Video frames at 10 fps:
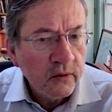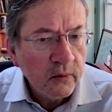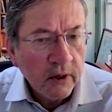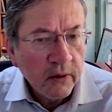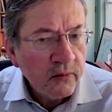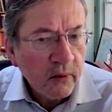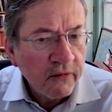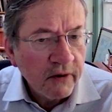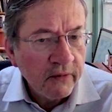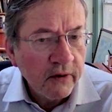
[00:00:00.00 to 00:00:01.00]

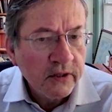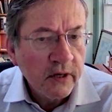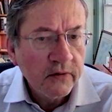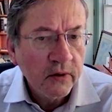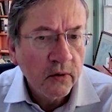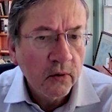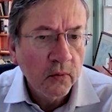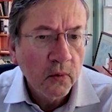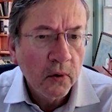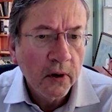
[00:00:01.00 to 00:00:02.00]
the
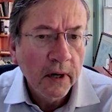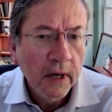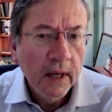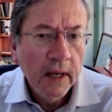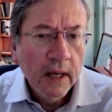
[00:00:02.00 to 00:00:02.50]
Cold War.